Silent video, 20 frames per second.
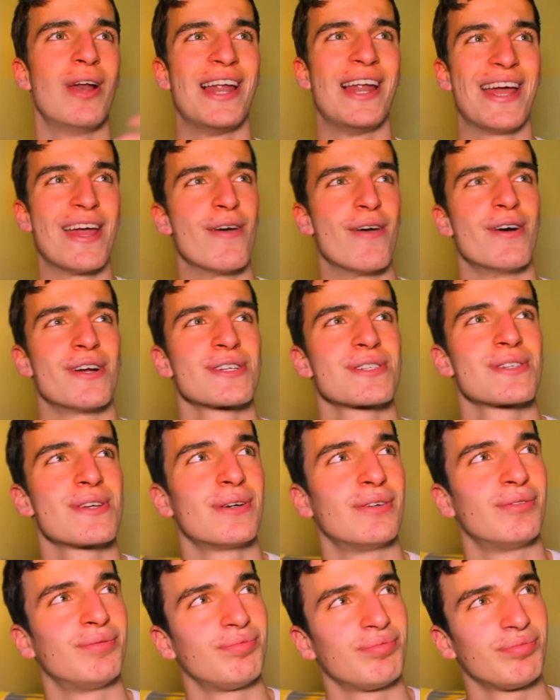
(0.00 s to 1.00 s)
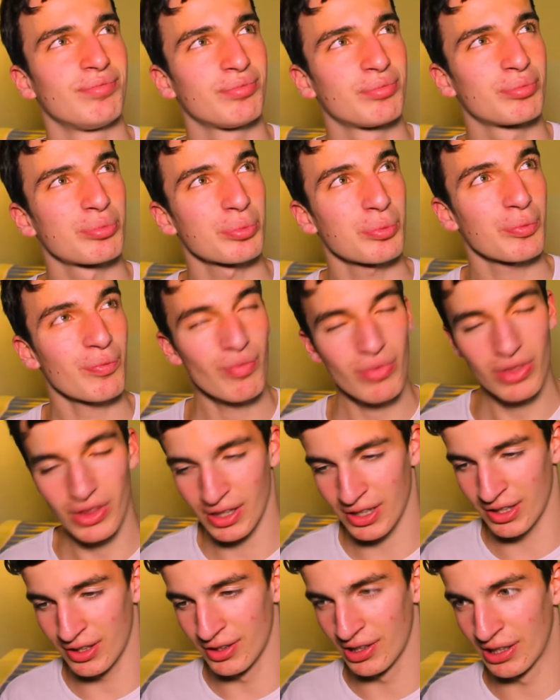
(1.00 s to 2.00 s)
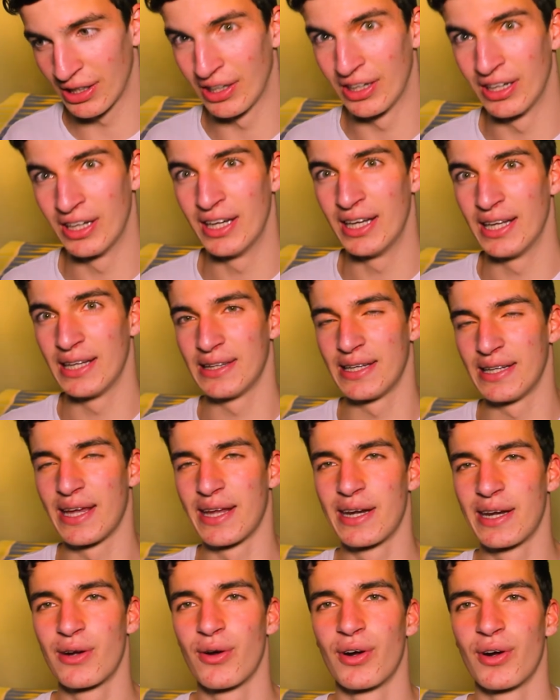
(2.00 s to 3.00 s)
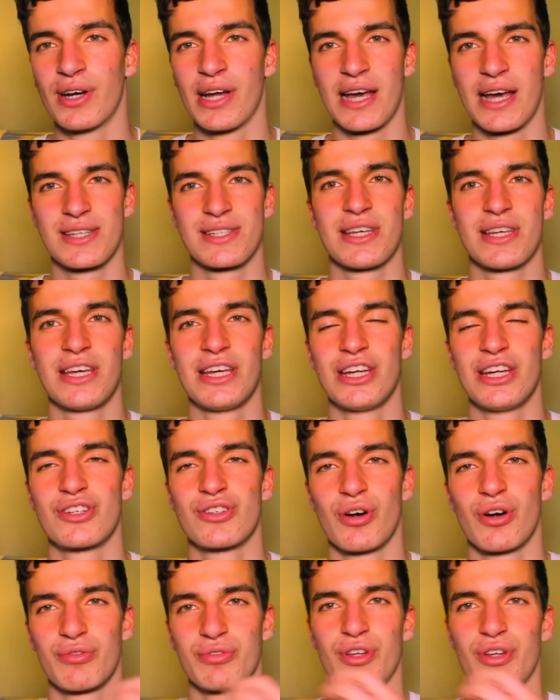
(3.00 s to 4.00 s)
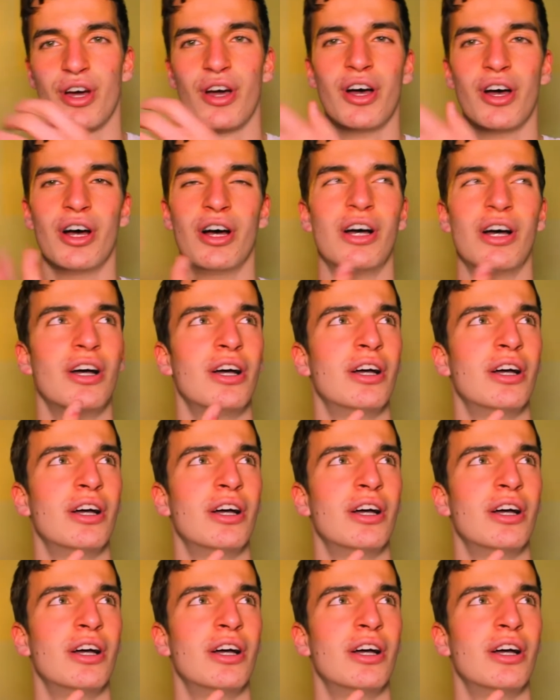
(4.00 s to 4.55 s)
layers and uh, they recognize each of the